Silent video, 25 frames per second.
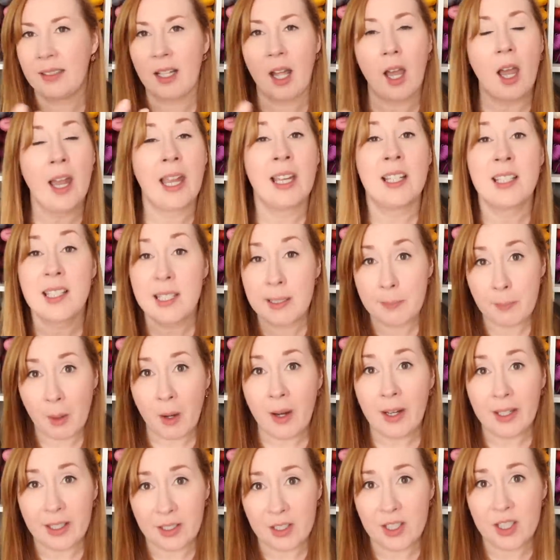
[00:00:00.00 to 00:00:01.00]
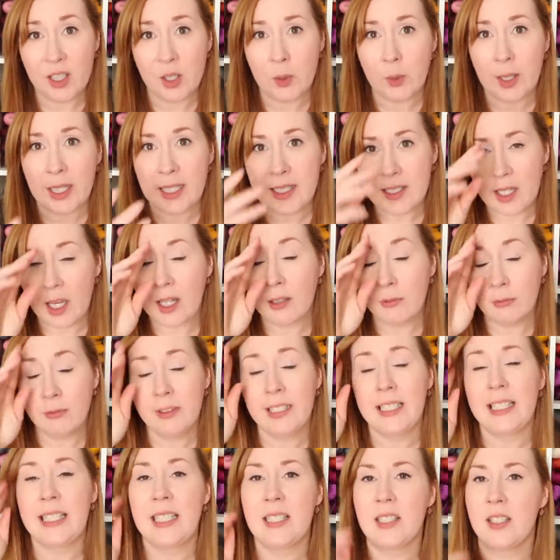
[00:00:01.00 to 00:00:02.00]
I aspire to it, I
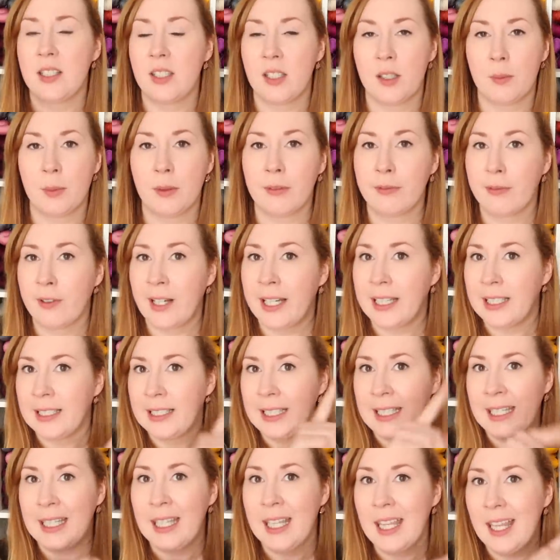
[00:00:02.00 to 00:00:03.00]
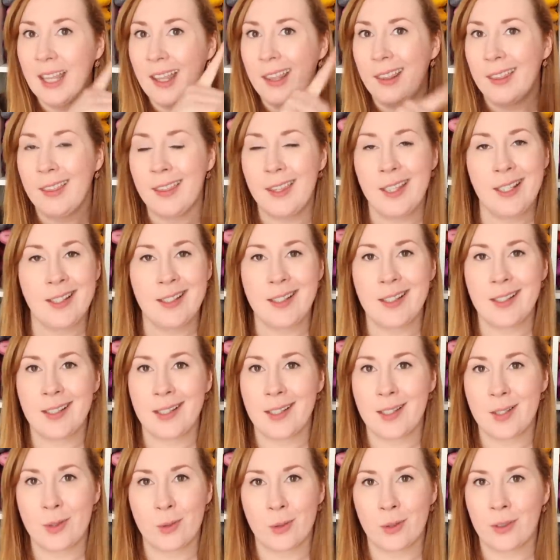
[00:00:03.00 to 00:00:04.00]
really do, but frankly this is
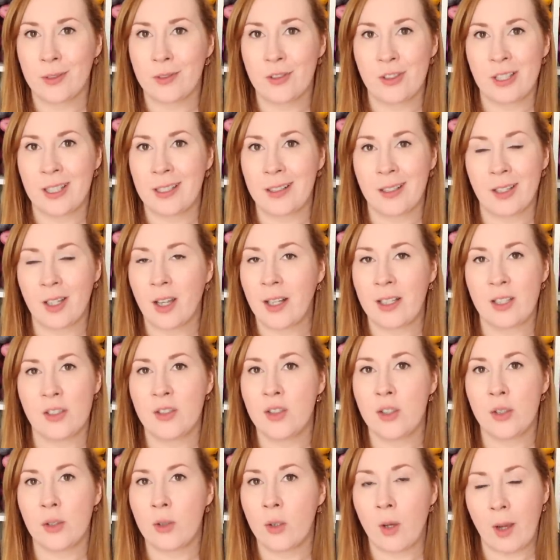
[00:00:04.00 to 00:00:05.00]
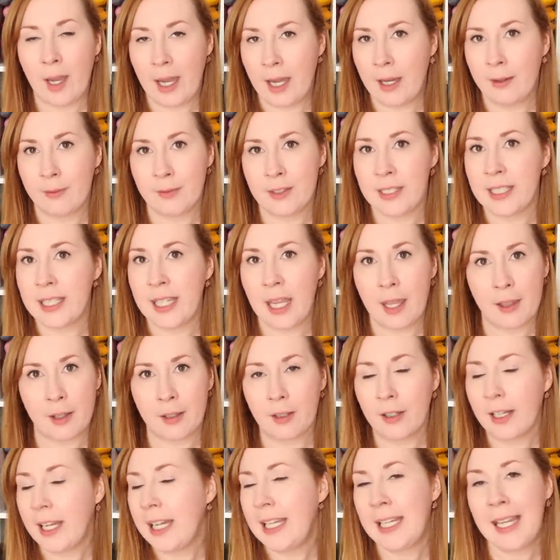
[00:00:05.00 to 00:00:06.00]
the sort of shit that I do not have
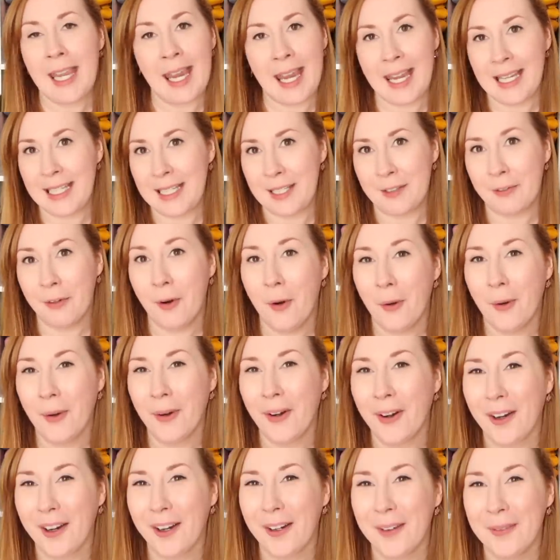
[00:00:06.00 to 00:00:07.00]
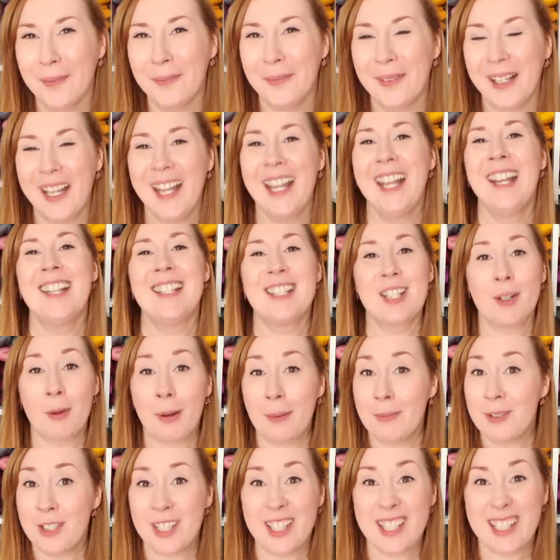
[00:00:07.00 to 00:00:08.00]
together in any form. So
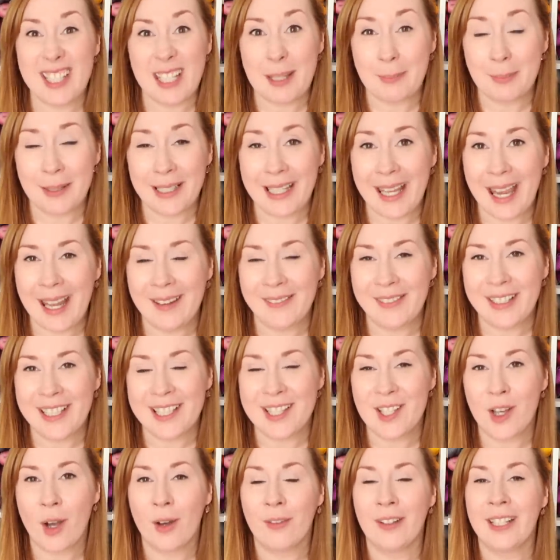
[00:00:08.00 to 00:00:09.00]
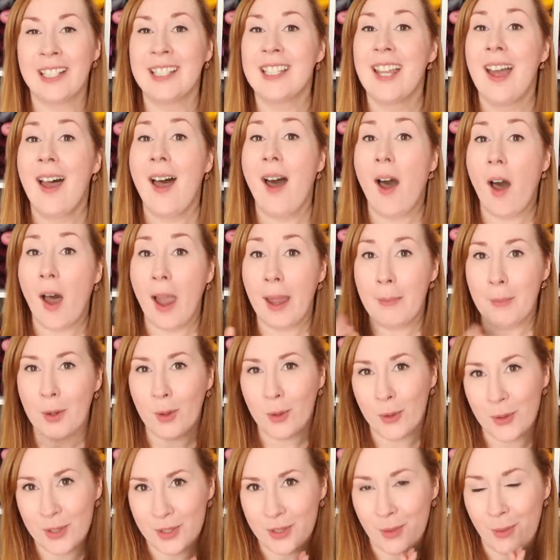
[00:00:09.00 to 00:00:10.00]
I'm just deeply envious of it. I'm
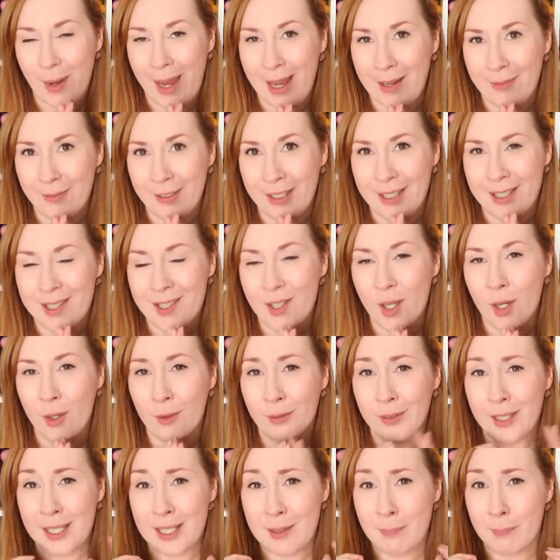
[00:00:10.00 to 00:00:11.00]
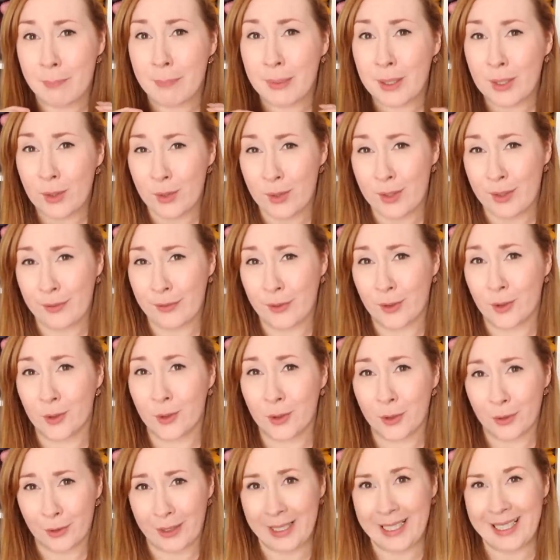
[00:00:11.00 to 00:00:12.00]
also envious of this beautiful
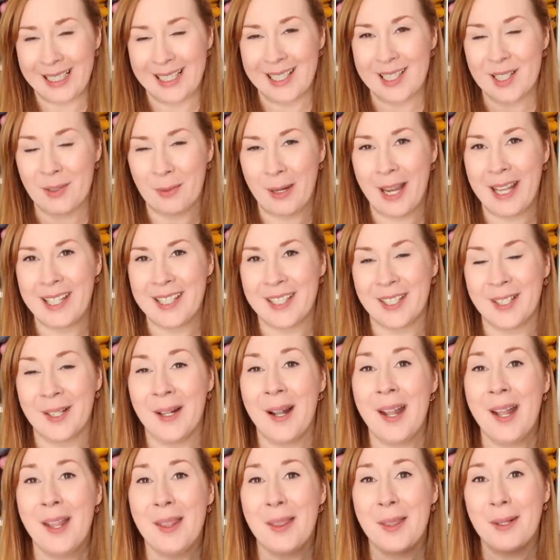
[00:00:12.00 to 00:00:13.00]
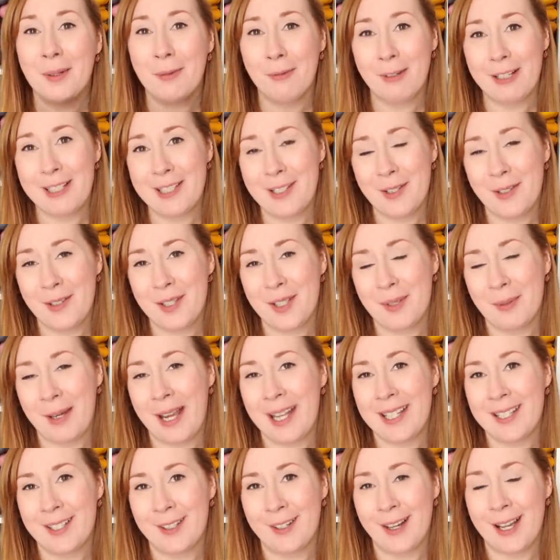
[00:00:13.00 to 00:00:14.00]
green sweater. The Rizzo
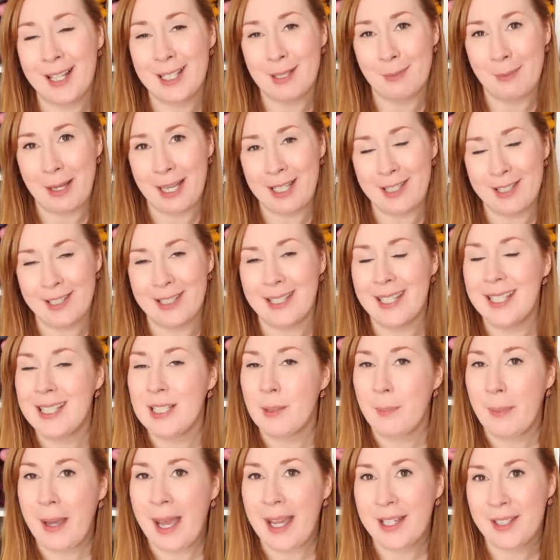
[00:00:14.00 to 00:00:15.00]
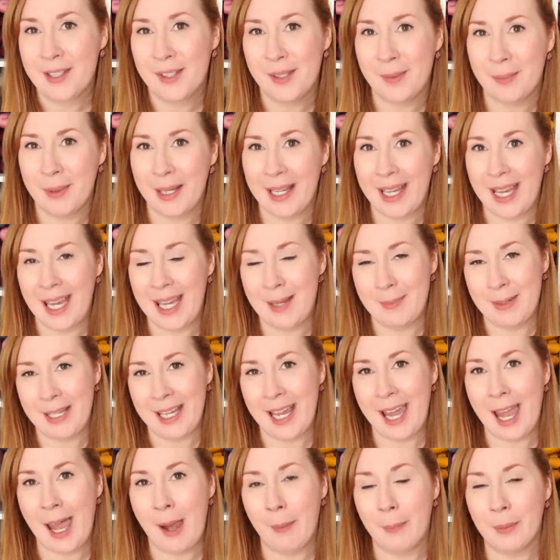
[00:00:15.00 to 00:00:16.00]
sweater, as I mentioned, it's a pattern by Amy
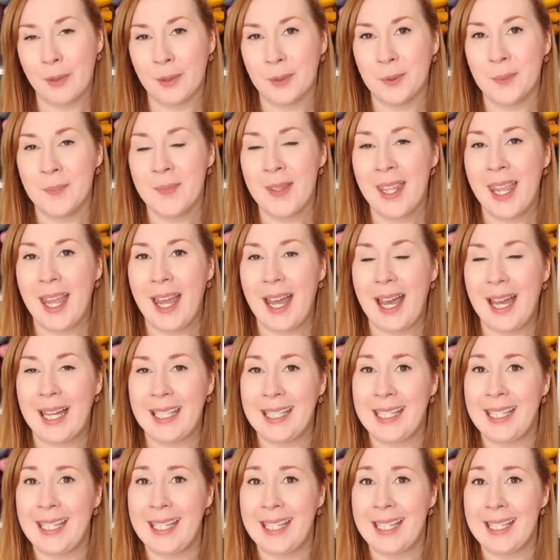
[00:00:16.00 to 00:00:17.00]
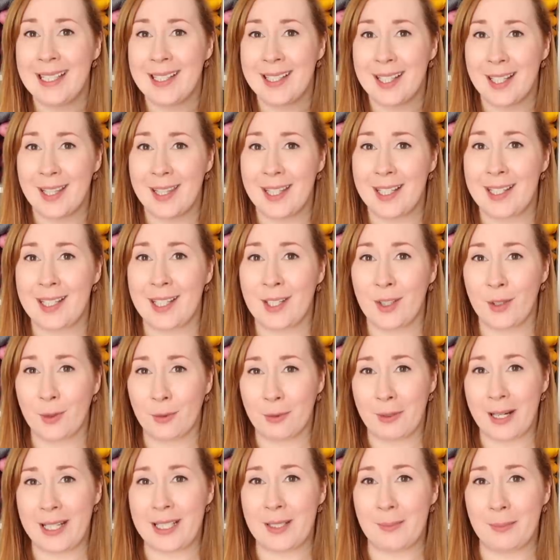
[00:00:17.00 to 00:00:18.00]
Apple, and it is this
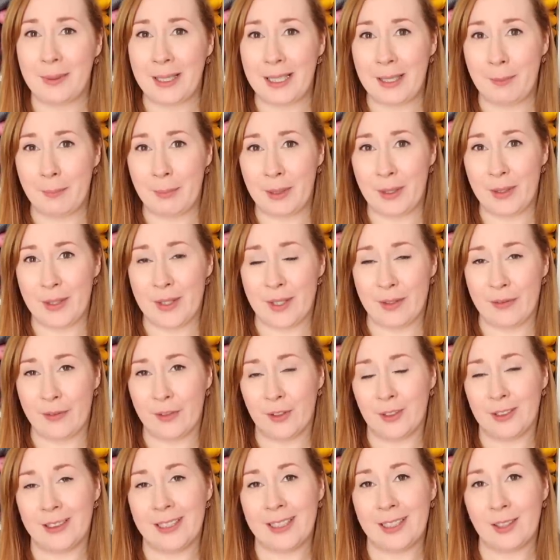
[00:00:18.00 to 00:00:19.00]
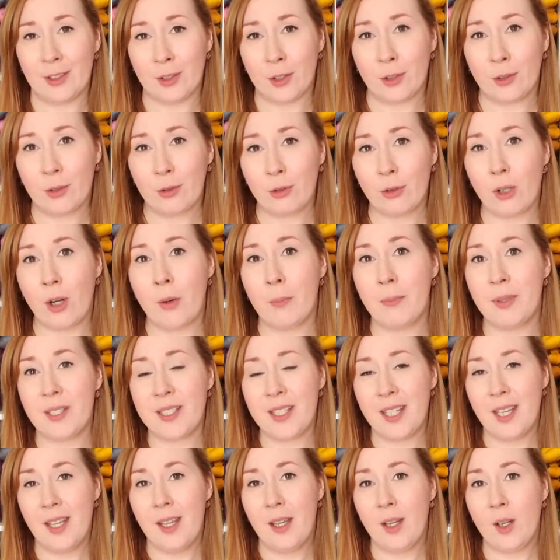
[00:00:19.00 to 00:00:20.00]
incredibly beautiful little
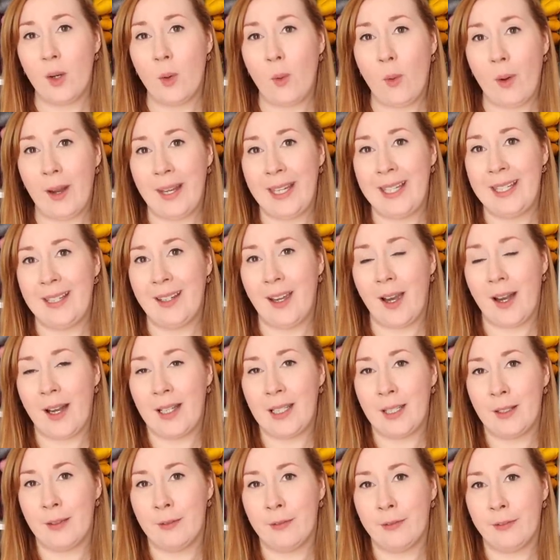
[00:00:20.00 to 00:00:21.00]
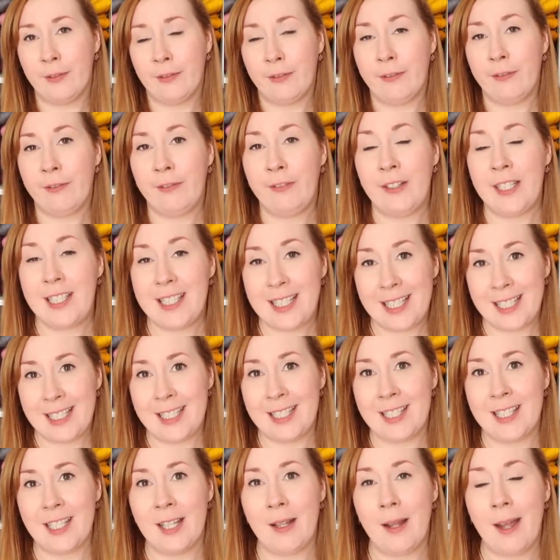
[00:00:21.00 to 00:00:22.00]
cropped, quite kind of
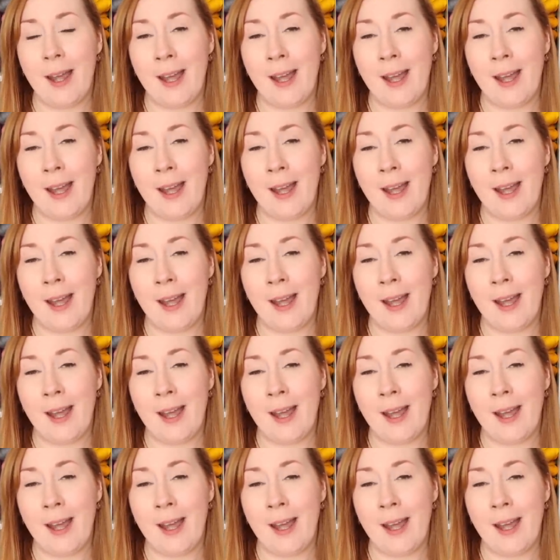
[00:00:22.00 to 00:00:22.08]
fitted